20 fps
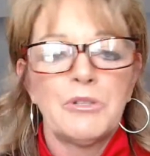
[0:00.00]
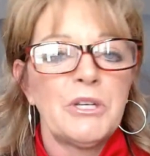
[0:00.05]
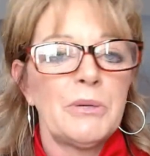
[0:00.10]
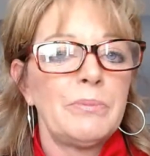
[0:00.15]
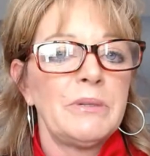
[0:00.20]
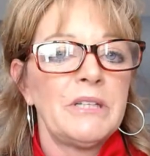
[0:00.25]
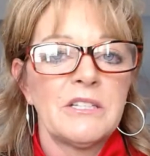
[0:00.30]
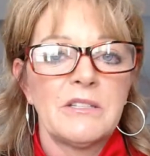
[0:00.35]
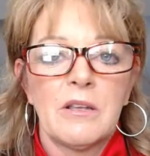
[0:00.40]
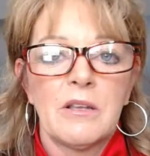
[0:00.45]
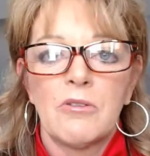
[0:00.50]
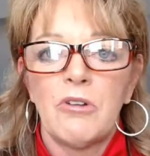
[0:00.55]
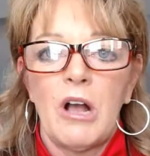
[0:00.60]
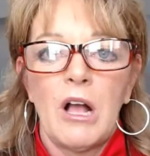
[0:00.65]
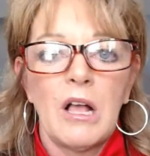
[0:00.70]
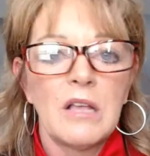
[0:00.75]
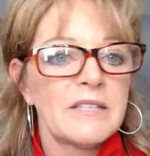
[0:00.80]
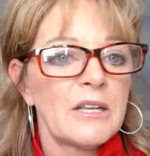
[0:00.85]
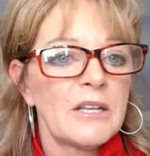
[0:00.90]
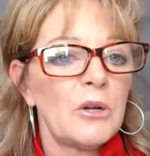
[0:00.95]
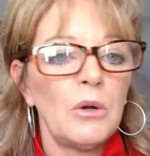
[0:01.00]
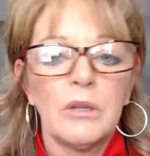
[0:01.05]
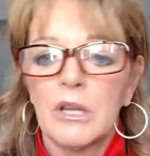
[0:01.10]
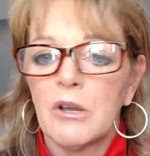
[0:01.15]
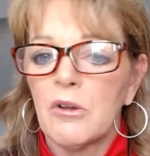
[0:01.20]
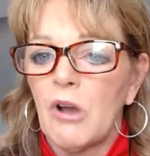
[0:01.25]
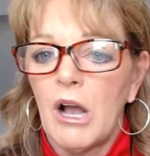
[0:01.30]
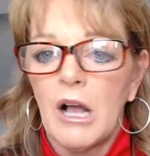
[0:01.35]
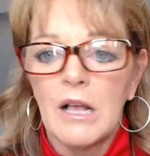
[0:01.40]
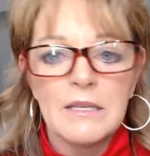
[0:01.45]
She plays lacrosse at
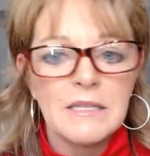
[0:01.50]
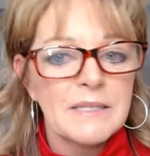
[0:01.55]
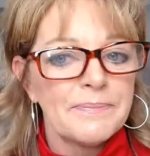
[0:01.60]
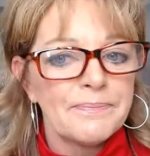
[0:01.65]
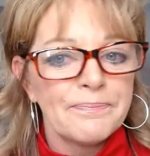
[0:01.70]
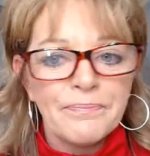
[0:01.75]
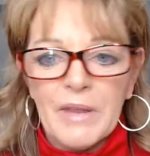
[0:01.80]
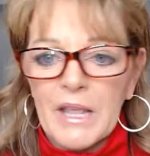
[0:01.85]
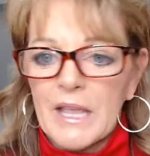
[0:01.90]
Holy Cross,